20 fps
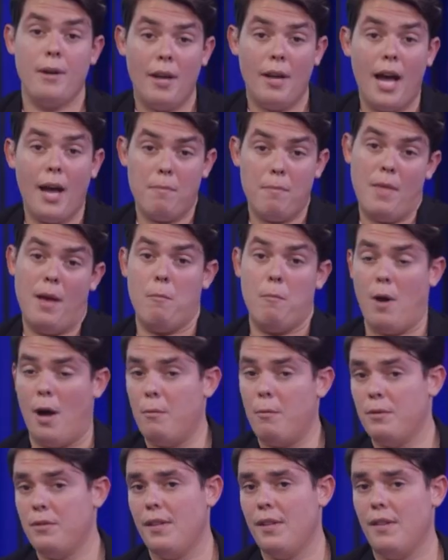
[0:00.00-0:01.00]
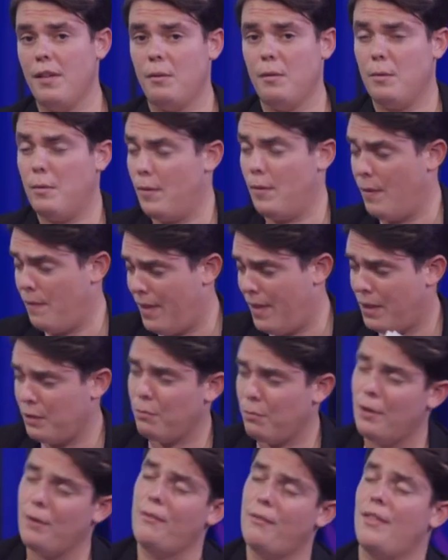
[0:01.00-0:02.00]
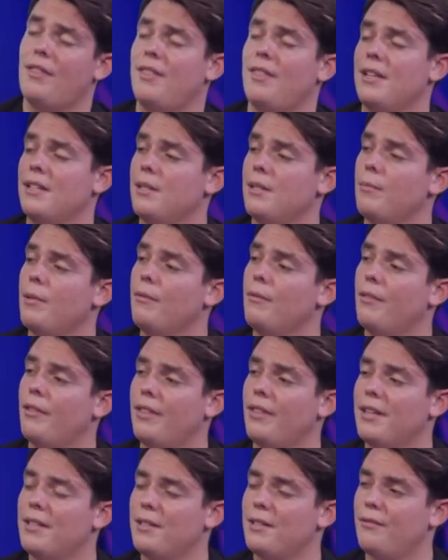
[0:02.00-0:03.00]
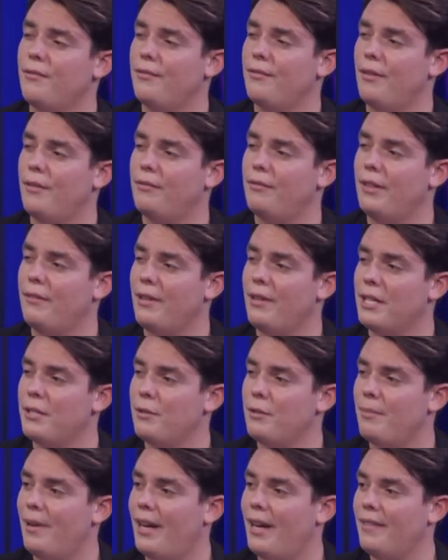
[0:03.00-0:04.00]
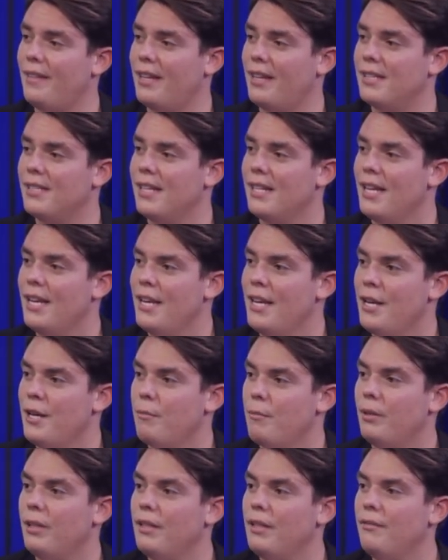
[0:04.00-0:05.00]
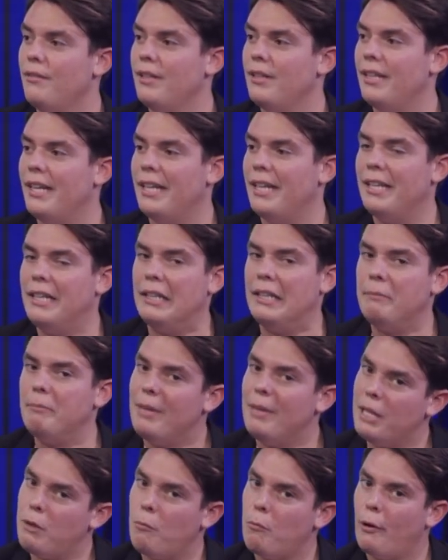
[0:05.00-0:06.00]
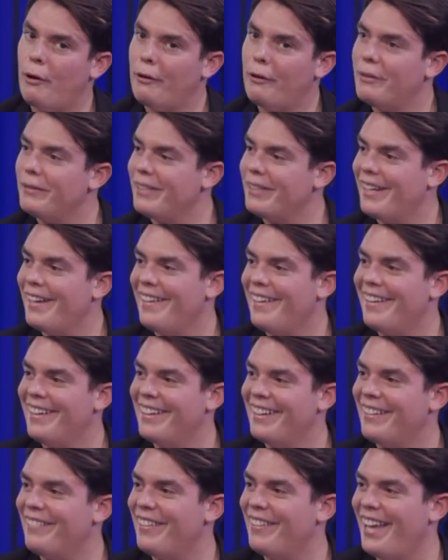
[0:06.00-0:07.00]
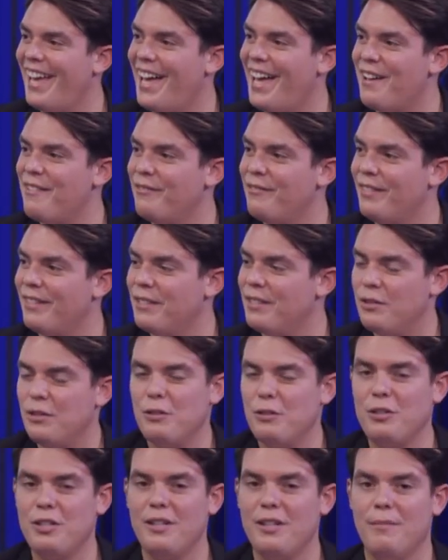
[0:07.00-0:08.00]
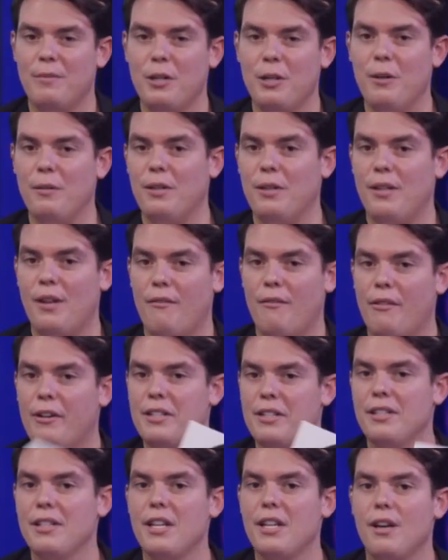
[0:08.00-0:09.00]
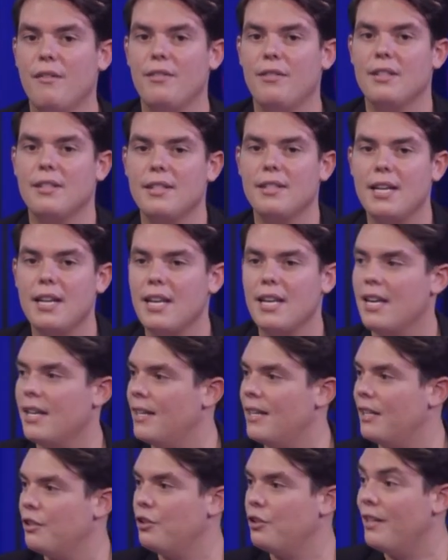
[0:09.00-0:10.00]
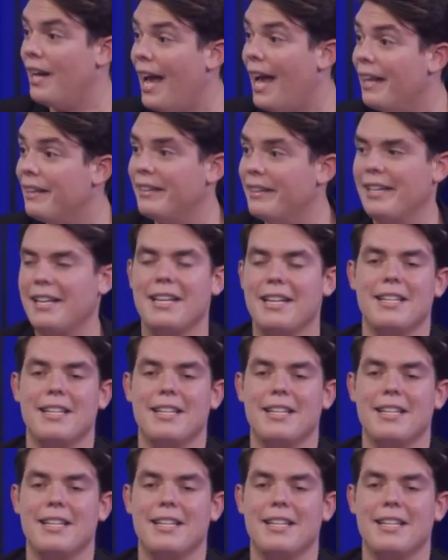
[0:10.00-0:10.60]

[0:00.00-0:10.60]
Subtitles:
I would say that is one of the things, the beautiful things of living in Dubai. That we live in like in a mini world here. We have it's such a, you know, the diversity of the city and nationalities